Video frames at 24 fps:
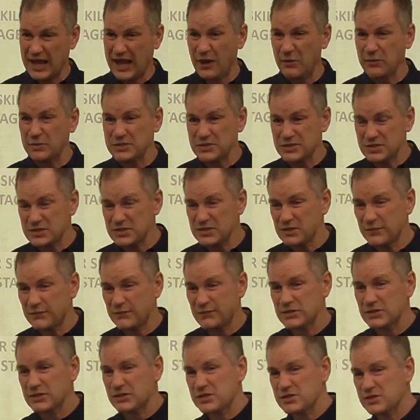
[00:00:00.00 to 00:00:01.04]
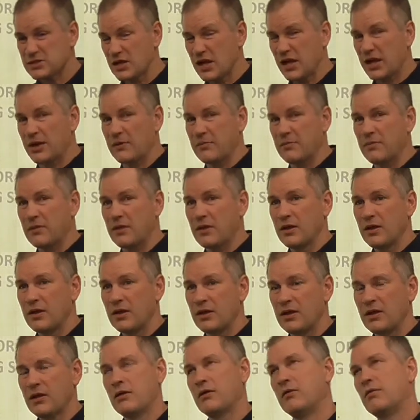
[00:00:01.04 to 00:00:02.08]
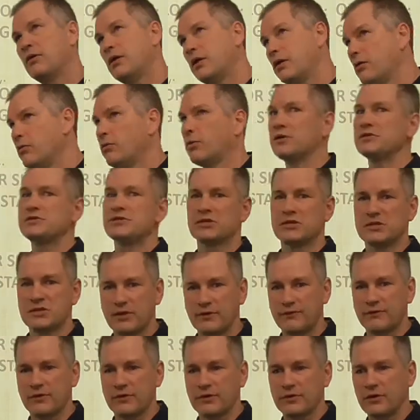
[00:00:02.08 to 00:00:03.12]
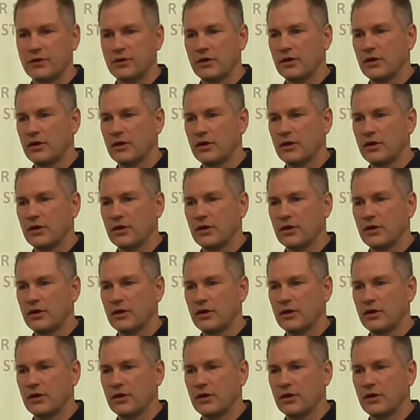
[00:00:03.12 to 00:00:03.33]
How was it different this time? Well, that wasn't different.